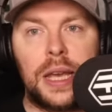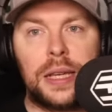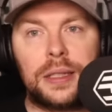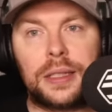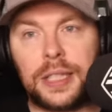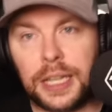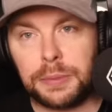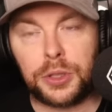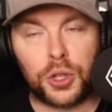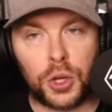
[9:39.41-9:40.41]
Let's keep the
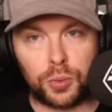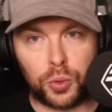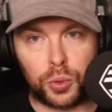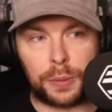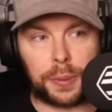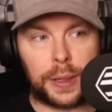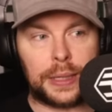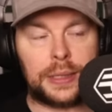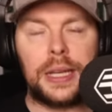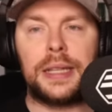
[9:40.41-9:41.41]
term rule in
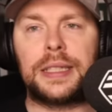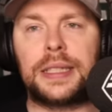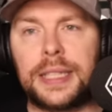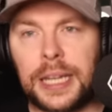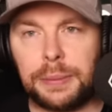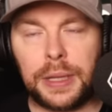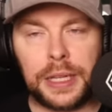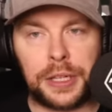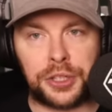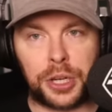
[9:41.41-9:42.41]
place. Let's keep the
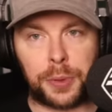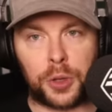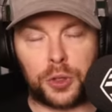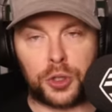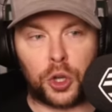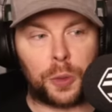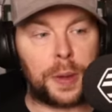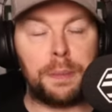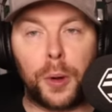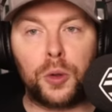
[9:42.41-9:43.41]
leadership at the top
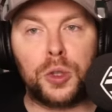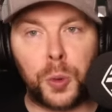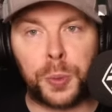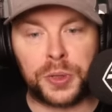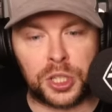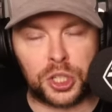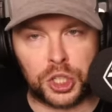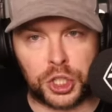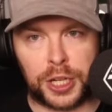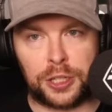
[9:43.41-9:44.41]
in multiple positions
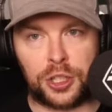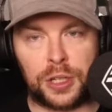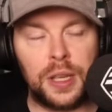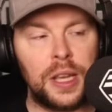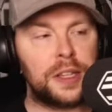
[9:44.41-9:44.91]
changing.